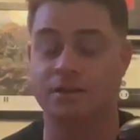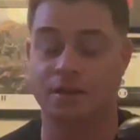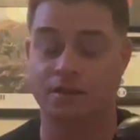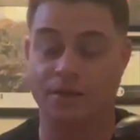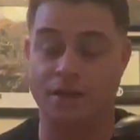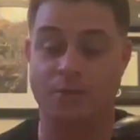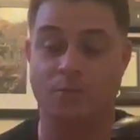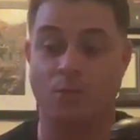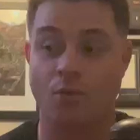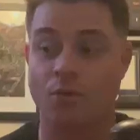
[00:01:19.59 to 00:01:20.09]
I
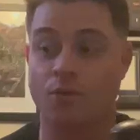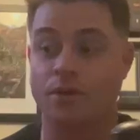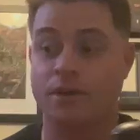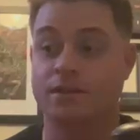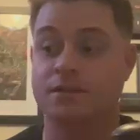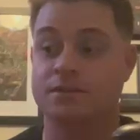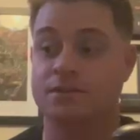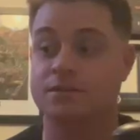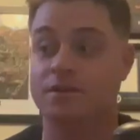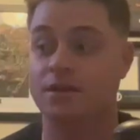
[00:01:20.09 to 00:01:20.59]
lean more
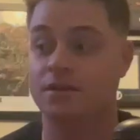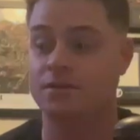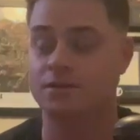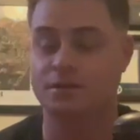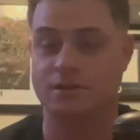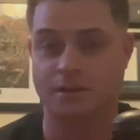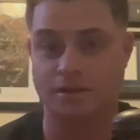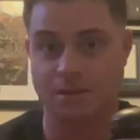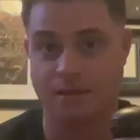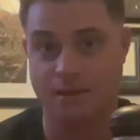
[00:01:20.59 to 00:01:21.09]
into
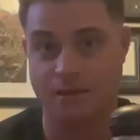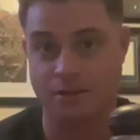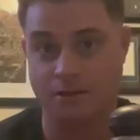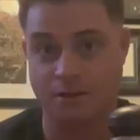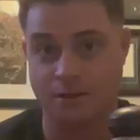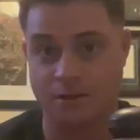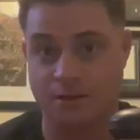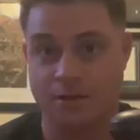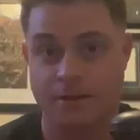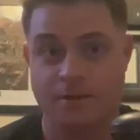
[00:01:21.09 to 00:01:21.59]
those. I,
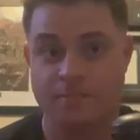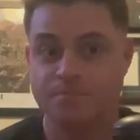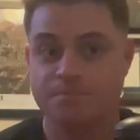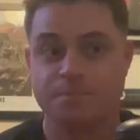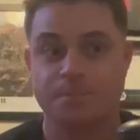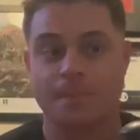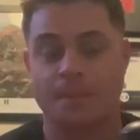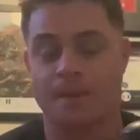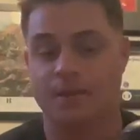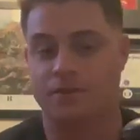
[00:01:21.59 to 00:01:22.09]
they're,
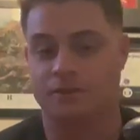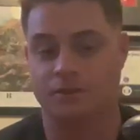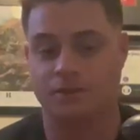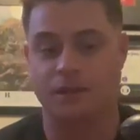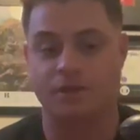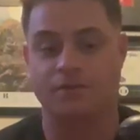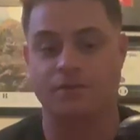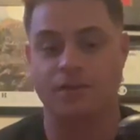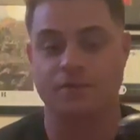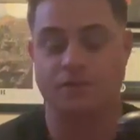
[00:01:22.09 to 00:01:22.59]
they're
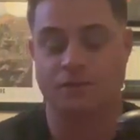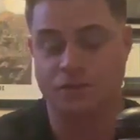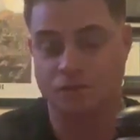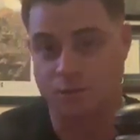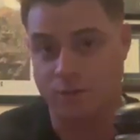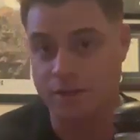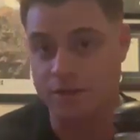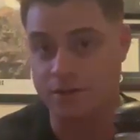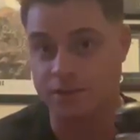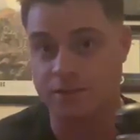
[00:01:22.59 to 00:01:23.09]
definitely on the
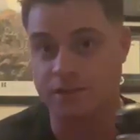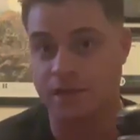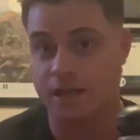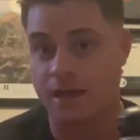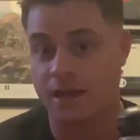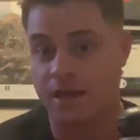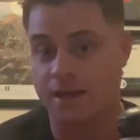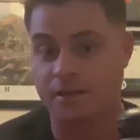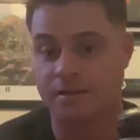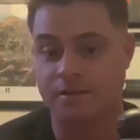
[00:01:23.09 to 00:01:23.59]
sweeter
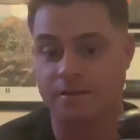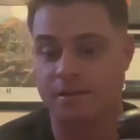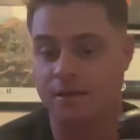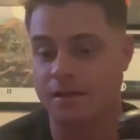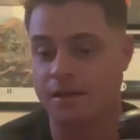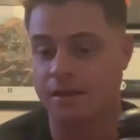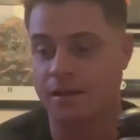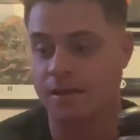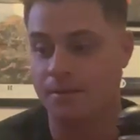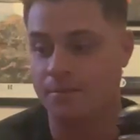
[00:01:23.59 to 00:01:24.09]
side,
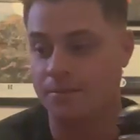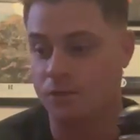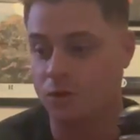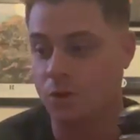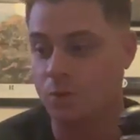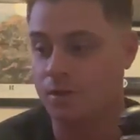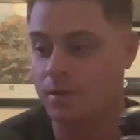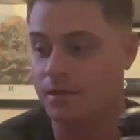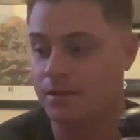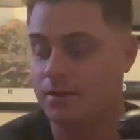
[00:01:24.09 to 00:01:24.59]
um, a
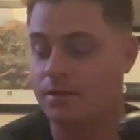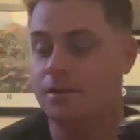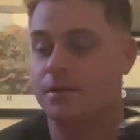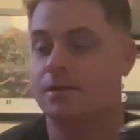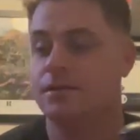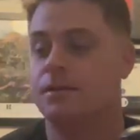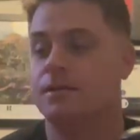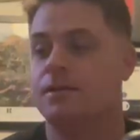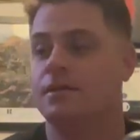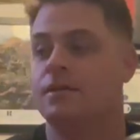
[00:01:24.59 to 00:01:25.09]
little bit
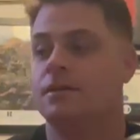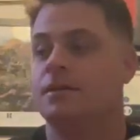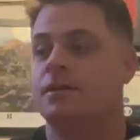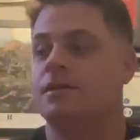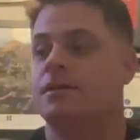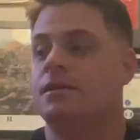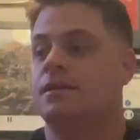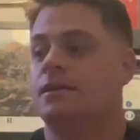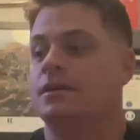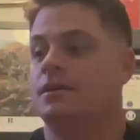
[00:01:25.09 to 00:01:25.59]

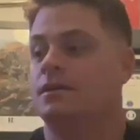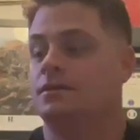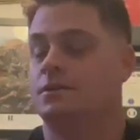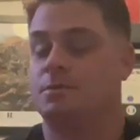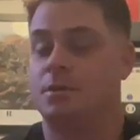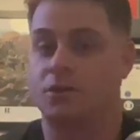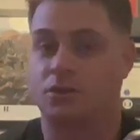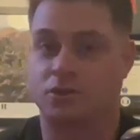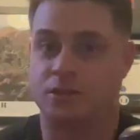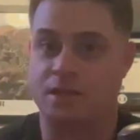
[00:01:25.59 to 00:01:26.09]

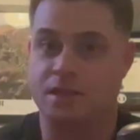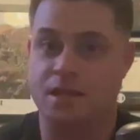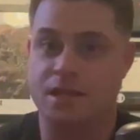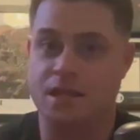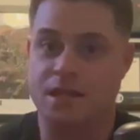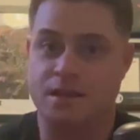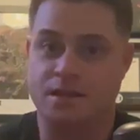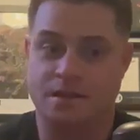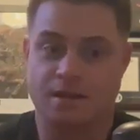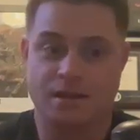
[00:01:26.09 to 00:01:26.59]
especially
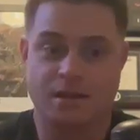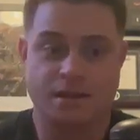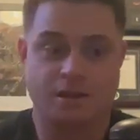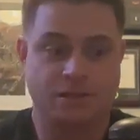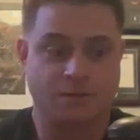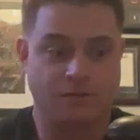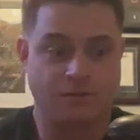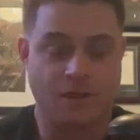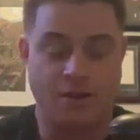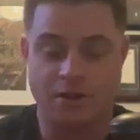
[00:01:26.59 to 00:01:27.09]
neat.
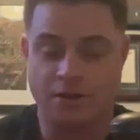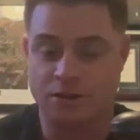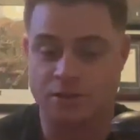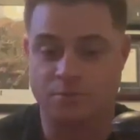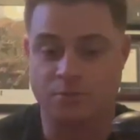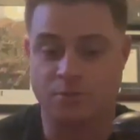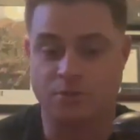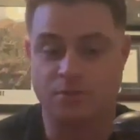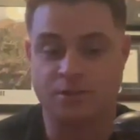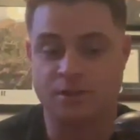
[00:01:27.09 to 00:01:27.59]
It's very
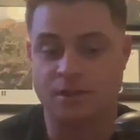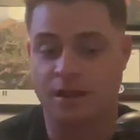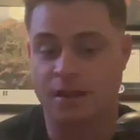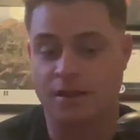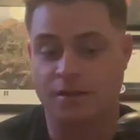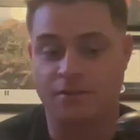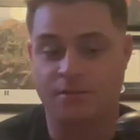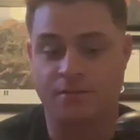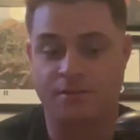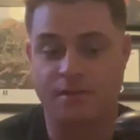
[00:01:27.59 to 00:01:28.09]
smooth
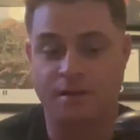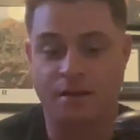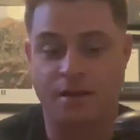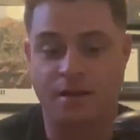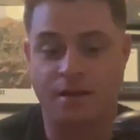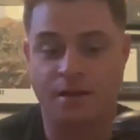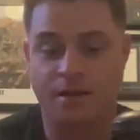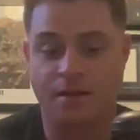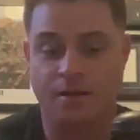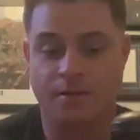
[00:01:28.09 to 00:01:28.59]
stuff.
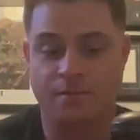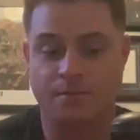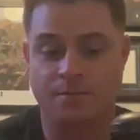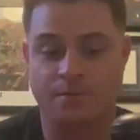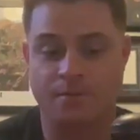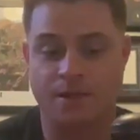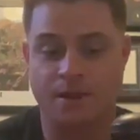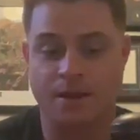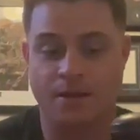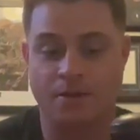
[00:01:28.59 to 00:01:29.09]

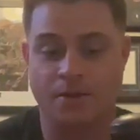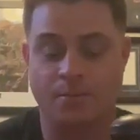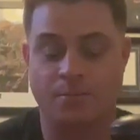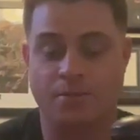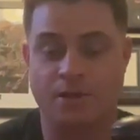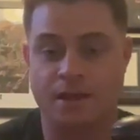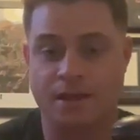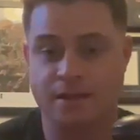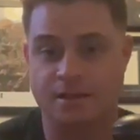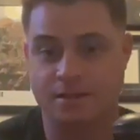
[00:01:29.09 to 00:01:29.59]
Um, you know, they're
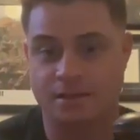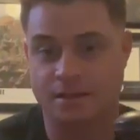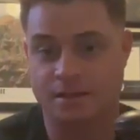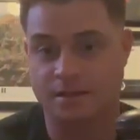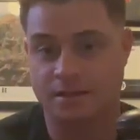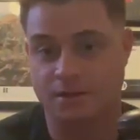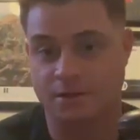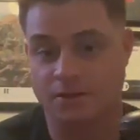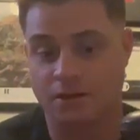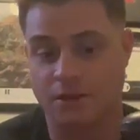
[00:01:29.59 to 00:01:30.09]
pretty
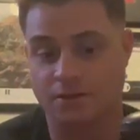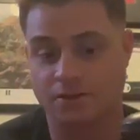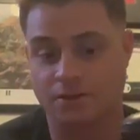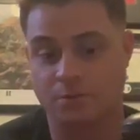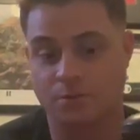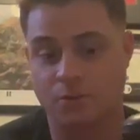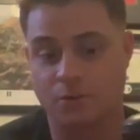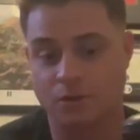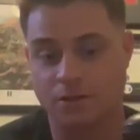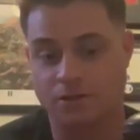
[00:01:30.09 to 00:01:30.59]
consistent across the
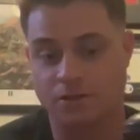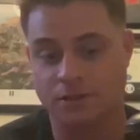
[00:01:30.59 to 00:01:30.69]
board.